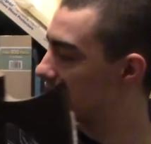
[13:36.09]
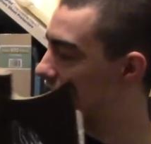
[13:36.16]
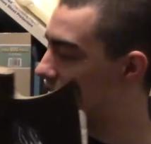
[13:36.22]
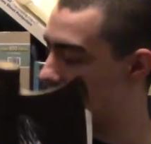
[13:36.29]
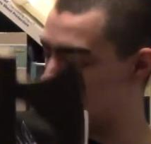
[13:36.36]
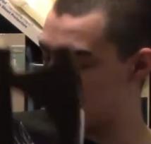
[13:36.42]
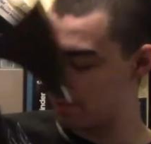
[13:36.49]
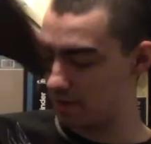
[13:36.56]

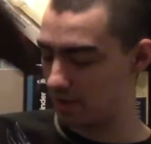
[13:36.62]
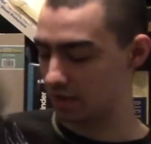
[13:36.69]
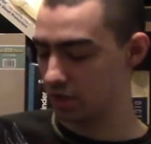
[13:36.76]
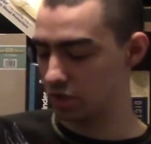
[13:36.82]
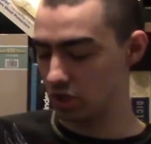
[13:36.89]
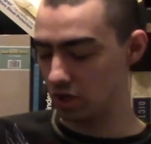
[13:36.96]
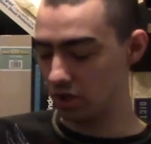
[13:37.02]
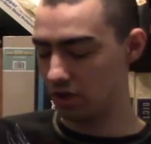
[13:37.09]

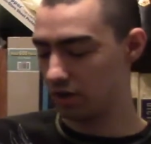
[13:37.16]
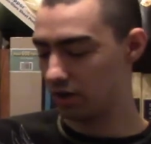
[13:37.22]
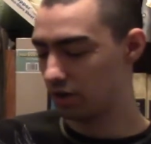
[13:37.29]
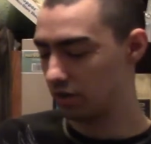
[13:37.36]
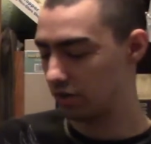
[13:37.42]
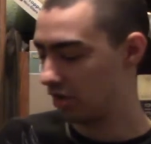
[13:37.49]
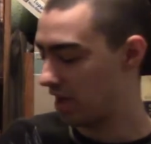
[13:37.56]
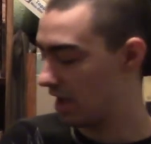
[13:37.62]
damage on our
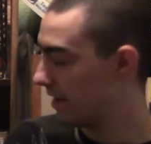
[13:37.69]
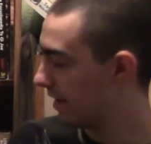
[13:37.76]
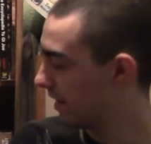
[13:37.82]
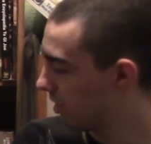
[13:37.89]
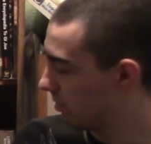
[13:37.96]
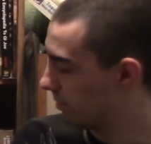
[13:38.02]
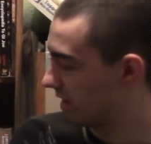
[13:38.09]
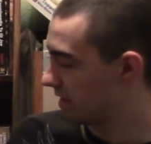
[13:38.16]
said
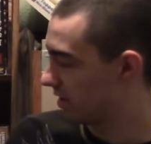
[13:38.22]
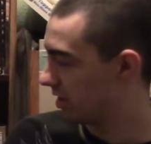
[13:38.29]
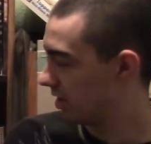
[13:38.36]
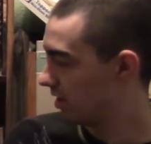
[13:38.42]
helmet.